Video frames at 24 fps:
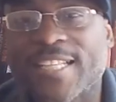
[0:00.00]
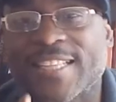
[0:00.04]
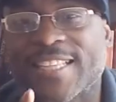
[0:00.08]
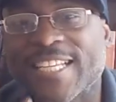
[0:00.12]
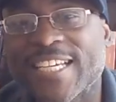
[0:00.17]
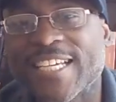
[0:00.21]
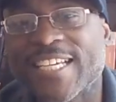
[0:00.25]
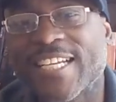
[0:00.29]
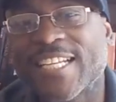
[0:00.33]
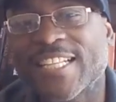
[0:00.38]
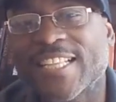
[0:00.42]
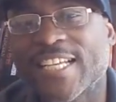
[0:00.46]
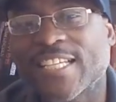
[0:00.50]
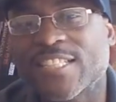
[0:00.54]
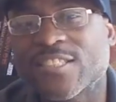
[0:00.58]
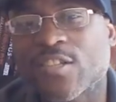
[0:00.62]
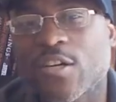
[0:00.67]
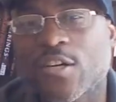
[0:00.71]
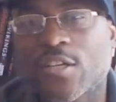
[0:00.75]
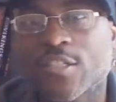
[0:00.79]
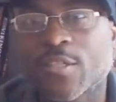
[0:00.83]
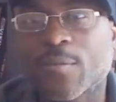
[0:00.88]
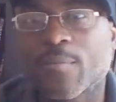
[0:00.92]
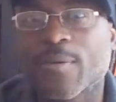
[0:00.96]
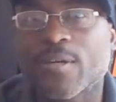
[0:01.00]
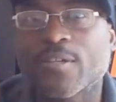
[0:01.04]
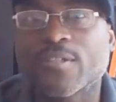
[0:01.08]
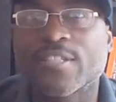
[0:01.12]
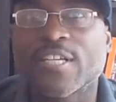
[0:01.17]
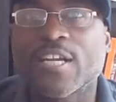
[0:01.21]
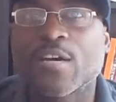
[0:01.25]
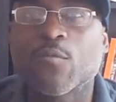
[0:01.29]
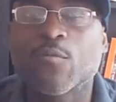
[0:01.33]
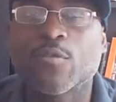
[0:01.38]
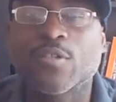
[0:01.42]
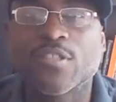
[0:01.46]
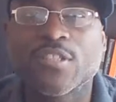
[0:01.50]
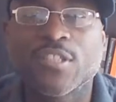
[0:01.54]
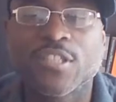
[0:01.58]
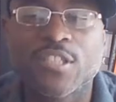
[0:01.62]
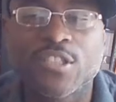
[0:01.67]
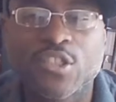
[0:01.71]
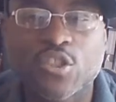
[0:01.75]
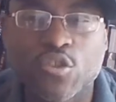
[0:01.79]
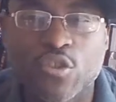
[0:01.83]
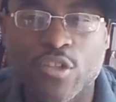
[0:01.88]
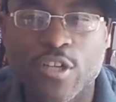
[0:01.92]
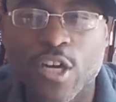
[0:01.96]
thing that they talked about that I want to
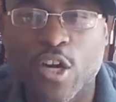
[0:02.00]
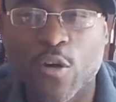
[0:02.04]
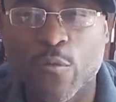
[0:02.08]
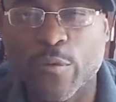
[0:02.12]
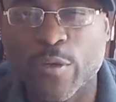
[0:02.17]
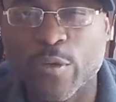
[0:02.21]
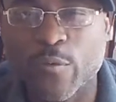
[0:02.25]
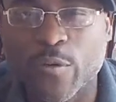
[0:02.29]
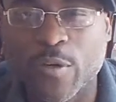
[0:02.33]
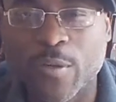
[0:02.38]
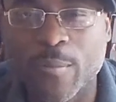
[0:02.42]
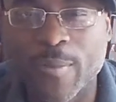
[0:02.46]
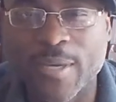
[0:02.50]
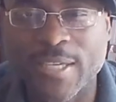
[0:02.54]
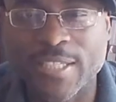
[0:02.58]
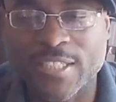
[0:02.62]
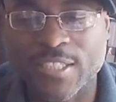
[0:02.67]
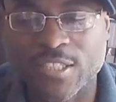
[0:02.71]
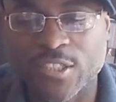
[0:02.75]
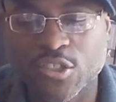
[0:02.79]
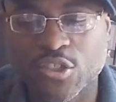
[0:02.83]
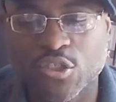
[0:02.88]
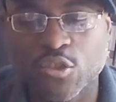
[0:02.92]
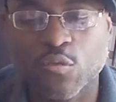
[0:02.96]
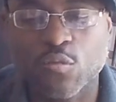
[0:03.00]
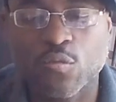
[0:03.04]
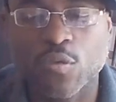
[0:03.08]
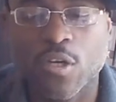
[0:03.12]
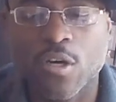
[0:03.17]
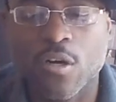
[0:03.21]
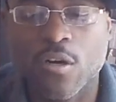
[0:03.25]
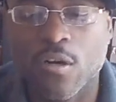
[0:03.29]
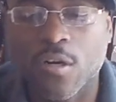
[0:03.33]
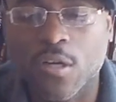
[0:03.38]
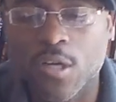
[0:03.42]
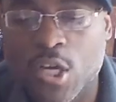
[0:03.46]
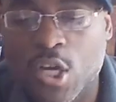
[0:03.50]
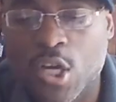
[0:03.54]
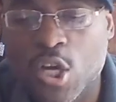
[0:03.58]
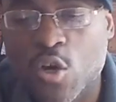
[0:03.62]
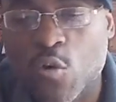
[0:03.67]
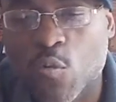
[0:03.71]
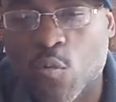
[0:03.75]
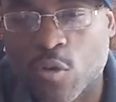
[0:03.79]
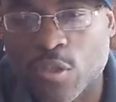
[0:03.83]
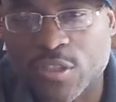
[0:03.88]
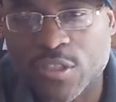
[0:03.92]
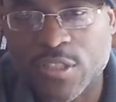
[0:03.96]
touch on, I don't really want to make this too long,
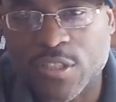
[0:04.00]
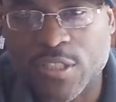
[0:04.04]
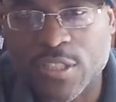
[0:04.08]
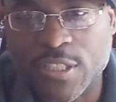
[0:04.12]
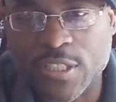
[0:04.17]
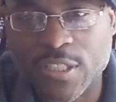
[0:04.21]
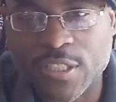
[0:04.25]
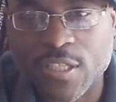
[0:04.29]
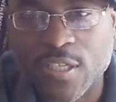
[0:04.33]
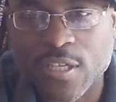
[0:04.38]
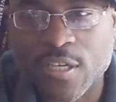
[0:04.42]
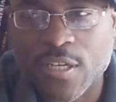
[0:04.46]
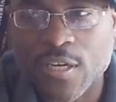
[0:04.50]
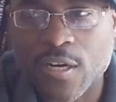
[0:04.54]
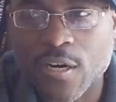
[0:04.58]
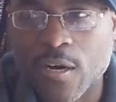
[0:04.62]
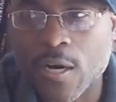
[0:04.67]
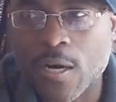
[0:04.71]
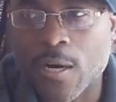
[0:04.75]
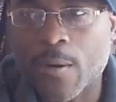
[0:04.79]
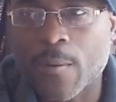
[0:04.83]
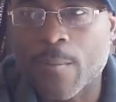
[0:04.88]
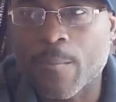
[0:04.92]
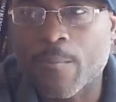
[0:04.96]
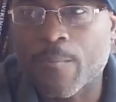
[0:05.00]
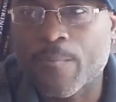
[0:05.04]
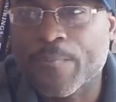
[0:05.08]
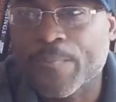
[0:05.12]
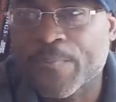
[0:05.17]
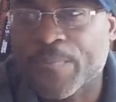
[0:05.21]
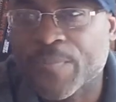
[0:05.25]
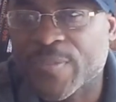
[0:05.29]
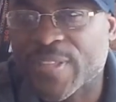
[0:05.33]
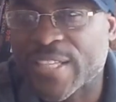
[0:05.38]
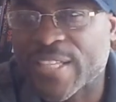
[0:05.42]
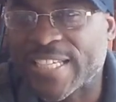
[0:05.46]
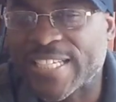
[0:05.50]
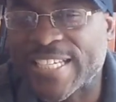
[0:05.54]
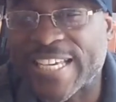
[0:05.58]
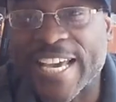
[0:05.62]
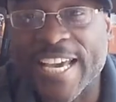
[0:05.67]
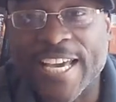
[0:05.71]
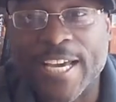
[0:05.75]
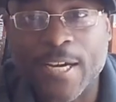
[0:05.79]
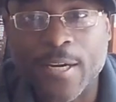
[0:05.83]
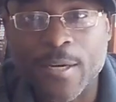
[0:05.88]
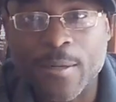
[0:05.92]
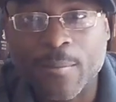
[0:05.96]
was the
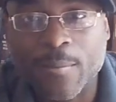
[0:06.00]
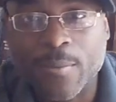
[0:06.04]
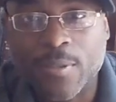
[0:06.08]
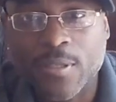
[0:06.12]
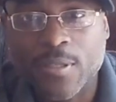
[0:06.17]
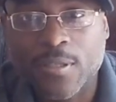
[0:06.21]
Gab